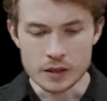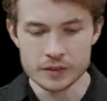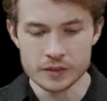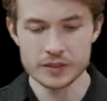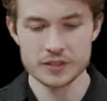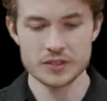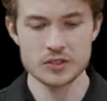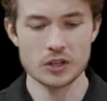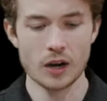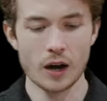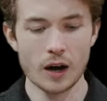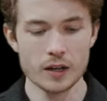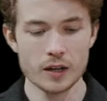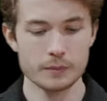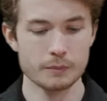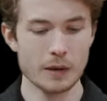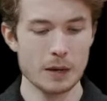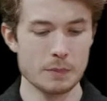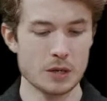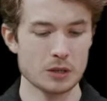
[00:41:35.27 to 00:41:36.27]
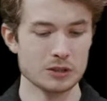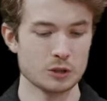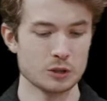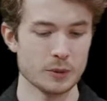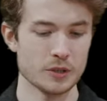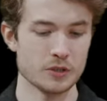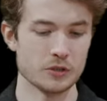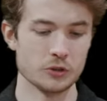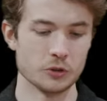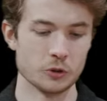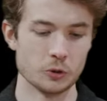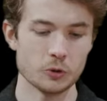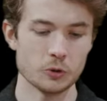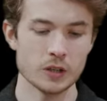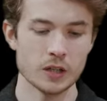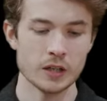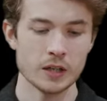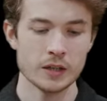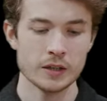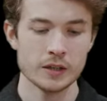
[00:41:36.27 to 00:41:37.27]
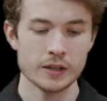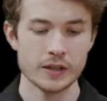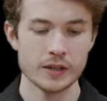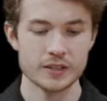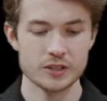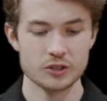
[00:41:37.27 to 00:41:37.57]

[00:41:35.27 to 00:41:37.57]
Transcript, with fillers: This dot might be a little bit new. It